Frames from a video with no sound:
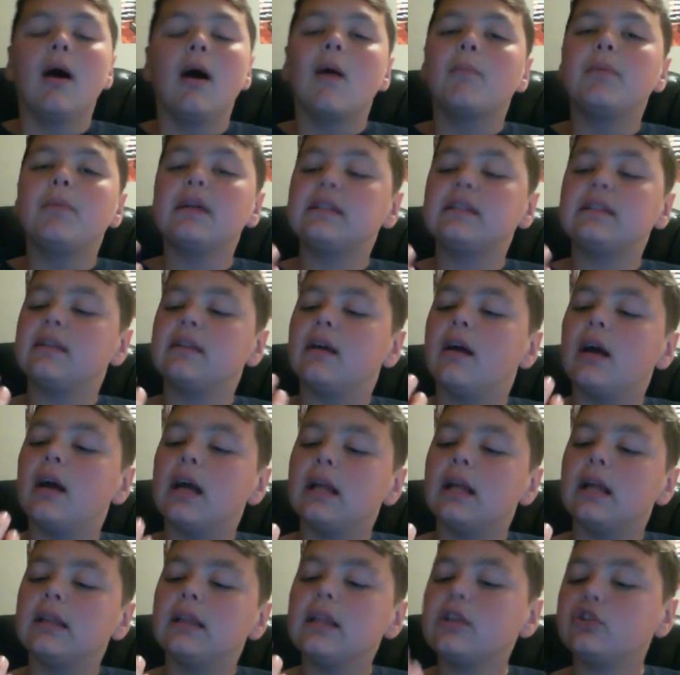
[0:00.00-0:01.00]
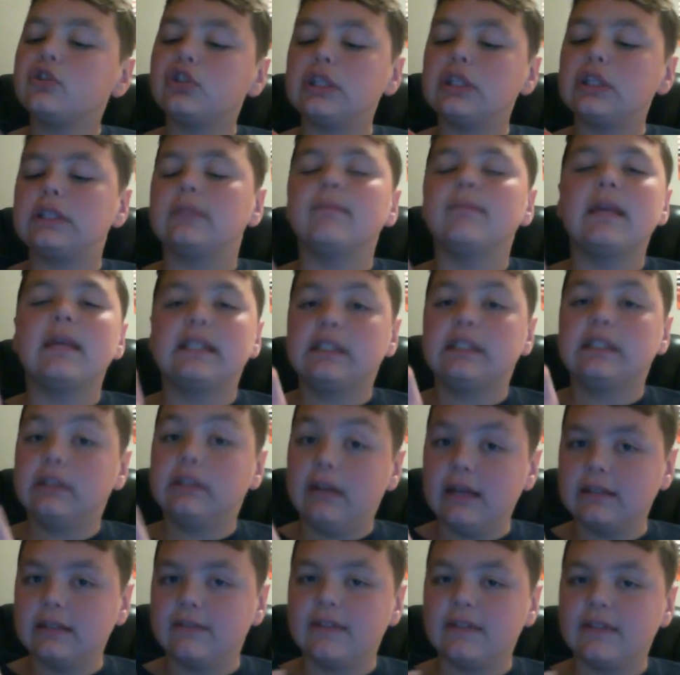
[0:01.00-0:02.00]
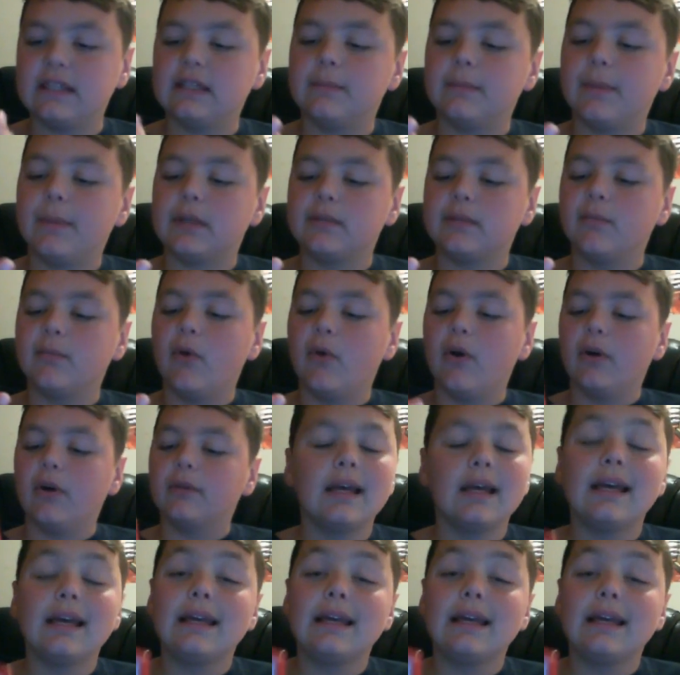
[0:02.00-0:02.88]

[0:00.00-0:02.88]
But let's just mess around with it a bit more.